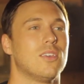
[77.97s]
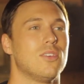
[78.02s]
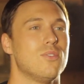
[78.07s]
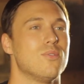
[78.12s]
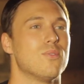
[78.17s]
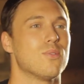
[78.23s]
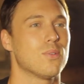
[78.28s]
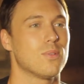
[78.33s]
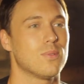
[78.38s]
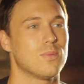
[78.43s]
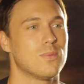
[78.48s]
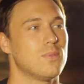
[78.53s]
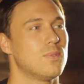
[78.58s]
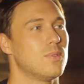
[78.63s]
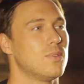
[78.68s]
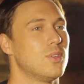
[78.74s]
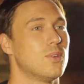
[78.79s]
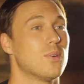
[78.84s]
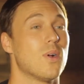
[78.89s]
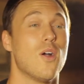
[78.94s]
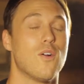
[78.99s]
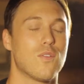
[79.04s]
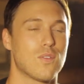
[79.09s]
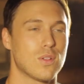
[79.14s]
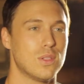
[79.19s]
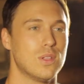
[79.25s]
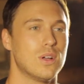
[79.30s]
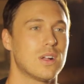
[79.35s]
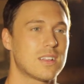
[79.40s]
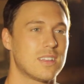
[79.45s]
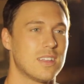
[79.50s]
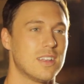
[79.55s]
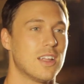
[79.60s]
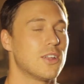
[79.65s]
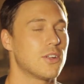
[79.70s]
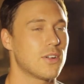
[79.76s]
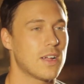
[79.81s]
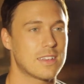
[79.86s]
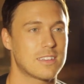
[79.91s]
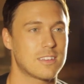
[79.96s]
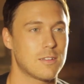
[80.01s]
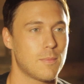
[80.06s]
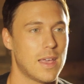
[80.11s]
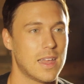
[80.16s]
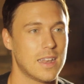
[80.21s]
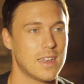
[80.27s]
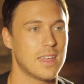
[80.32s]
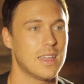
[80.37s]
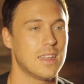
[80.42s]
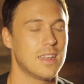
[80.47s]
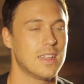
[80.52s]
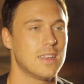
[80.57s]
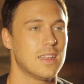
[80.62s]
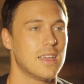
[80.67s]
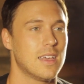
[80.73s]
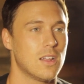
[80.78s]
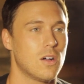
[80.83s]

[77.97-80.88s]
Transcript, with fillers: you're you're overlooked and underestimated and,